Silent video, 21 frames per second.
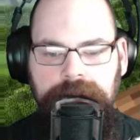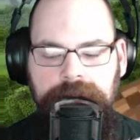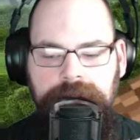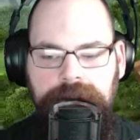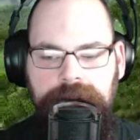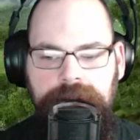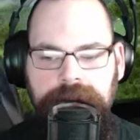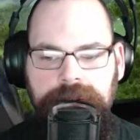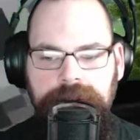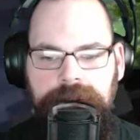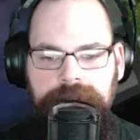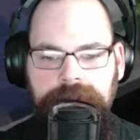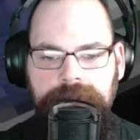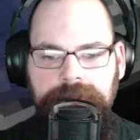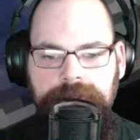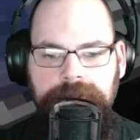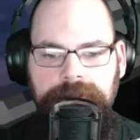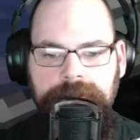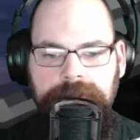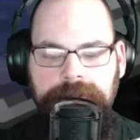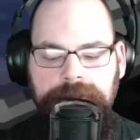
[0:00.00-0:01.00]

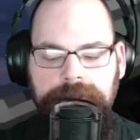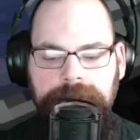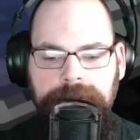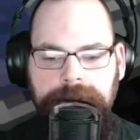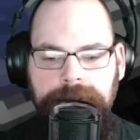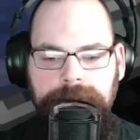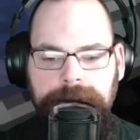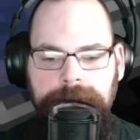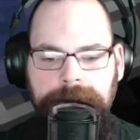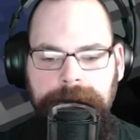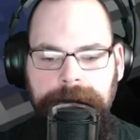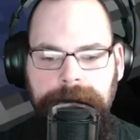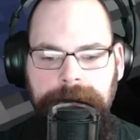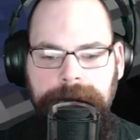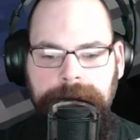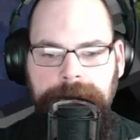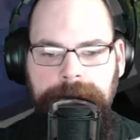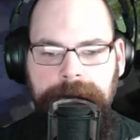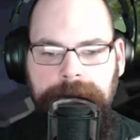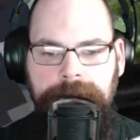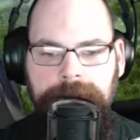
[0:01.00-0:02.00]

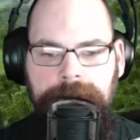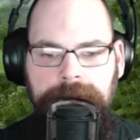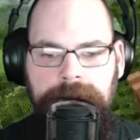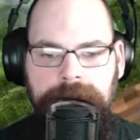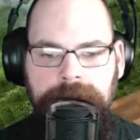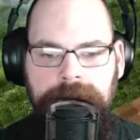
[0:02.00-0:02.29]
This person isn't speaking.